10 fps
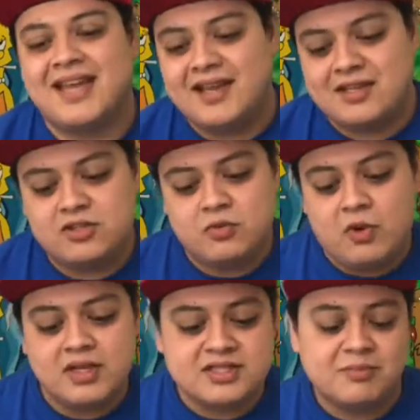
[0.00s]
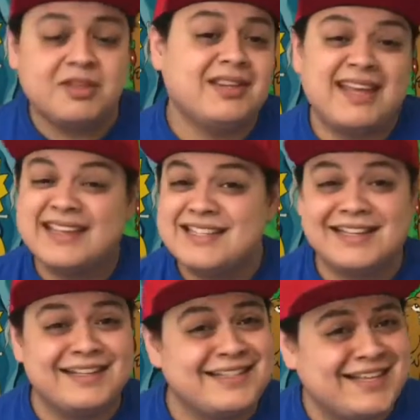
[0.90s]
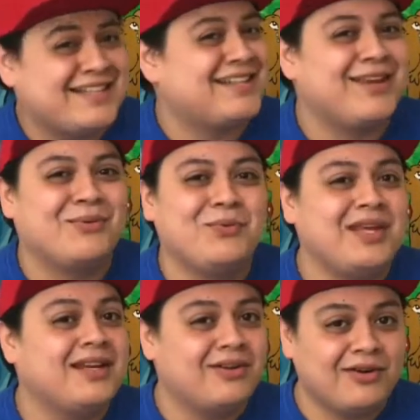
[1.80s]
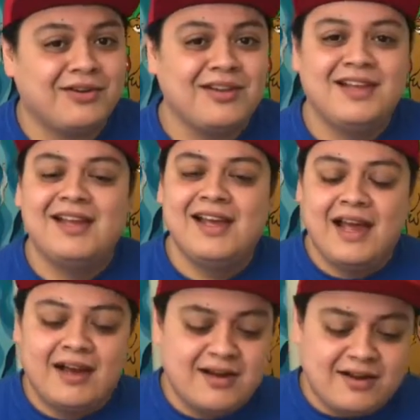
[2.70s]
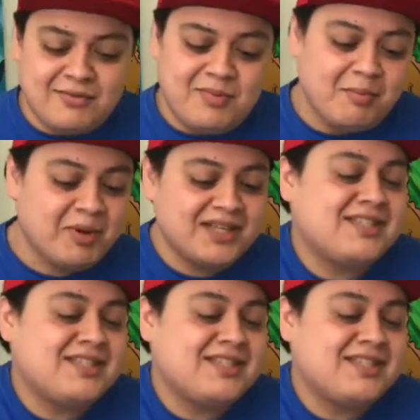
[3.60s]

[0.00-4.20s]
and you want something that isn't going to taste like weed at all, but